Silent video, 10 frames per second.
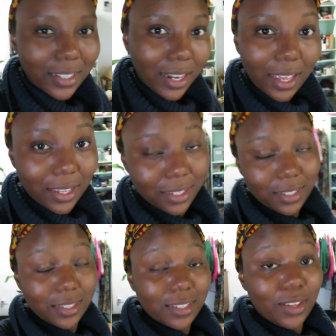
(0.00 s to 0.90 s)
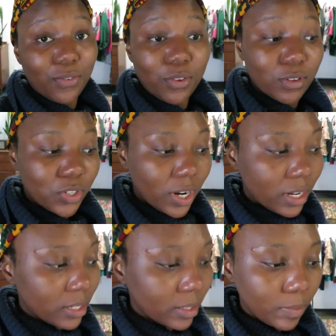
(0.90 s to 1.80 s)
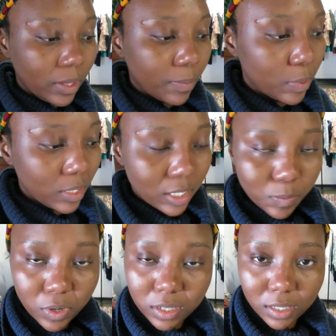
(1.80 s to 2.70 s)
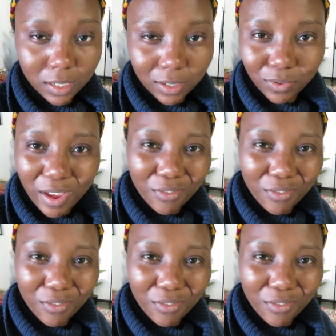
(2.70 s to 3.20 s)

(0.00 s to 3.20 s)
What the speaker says: like, if you're trying to be a business person,